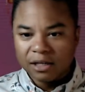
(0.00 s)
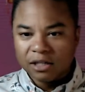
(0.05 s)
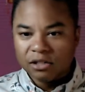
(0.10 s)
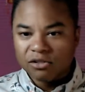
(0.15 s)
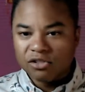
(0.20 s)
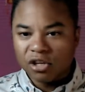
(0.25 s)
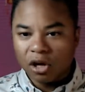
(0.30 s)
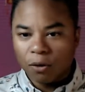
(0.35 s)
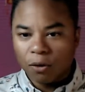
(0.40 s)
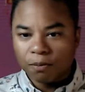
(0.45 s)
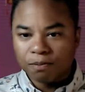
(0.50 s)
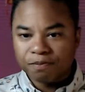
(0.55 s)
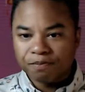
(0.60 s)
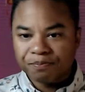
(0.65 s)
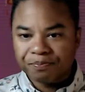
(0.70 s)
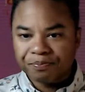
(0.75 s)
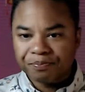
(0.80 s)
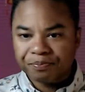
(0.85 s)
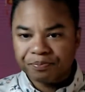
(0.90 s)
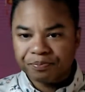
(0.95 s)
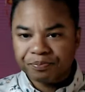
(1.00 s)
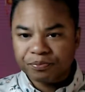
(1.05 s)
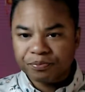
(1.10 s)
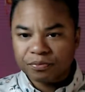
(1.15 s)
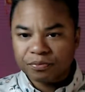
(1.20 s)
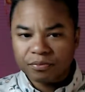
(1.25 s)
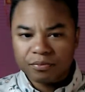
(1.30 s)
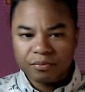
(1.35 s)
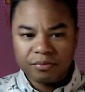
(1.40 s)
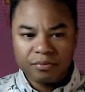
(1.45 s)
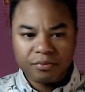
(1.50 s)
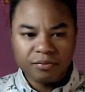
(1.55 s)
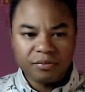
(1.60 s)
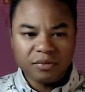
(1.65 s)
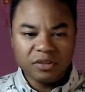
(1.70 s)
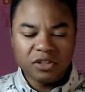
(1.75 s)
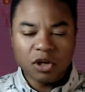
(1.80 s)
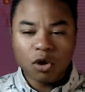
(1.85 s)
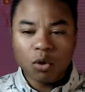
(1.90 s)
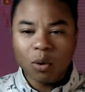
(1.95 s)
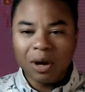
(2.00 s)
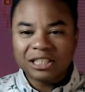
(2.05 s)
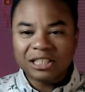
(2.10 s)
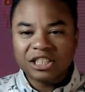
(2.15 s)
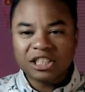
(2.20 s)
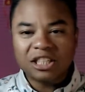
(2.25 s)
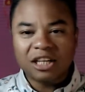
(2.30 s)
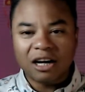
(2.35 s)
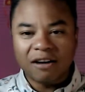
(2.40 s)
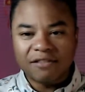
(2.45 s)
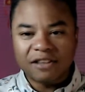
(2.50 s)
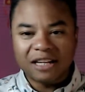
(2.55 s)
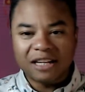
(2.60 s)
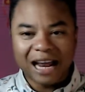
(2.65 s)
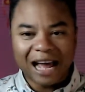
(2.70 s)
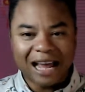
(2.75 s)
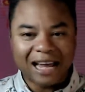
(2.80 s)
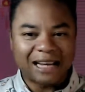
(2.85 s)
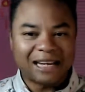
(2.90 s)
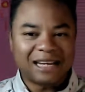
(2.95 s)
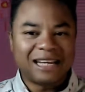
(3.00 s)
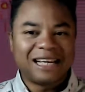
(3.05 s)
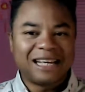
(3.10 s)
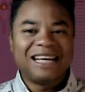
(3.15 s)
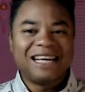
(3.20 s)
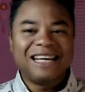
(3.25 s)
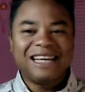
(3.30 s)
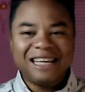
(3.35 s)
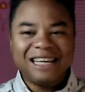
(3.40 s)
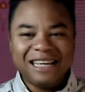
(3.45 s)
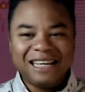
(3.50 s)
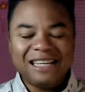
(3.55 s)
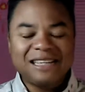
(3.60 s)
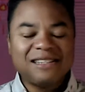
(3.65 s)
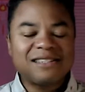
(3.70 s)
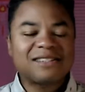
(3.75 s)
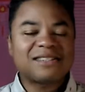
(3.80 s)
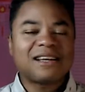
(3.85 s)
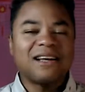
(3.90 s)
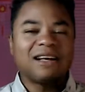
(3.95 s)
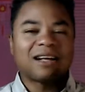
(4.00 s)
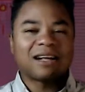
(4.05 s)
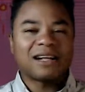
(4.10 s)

So the question of the night is,